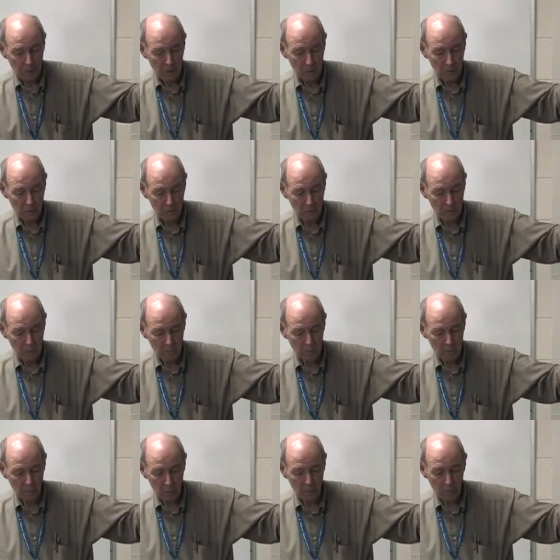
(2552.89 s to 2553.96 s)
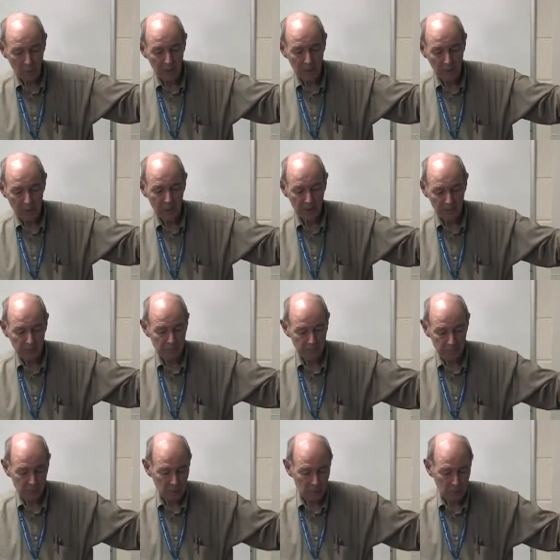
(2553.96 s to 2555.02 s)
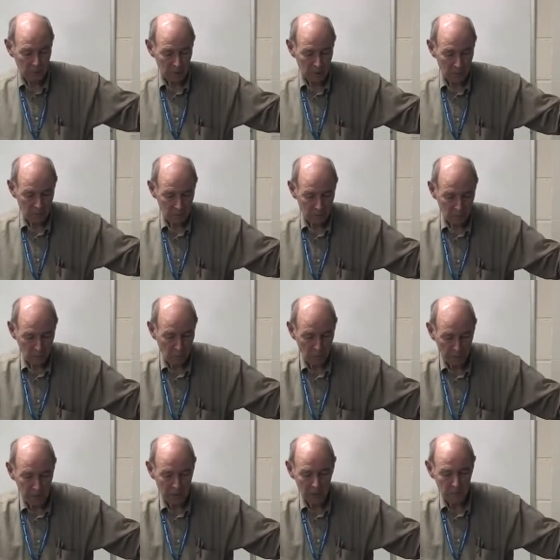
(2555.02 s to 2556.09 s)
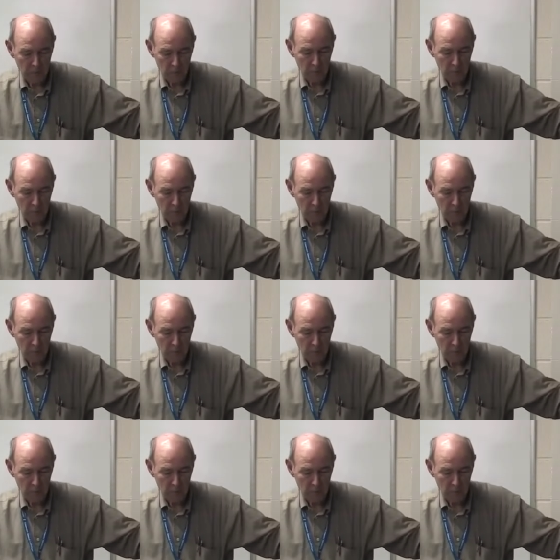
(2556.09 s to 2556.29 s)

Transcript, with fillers: here we have 20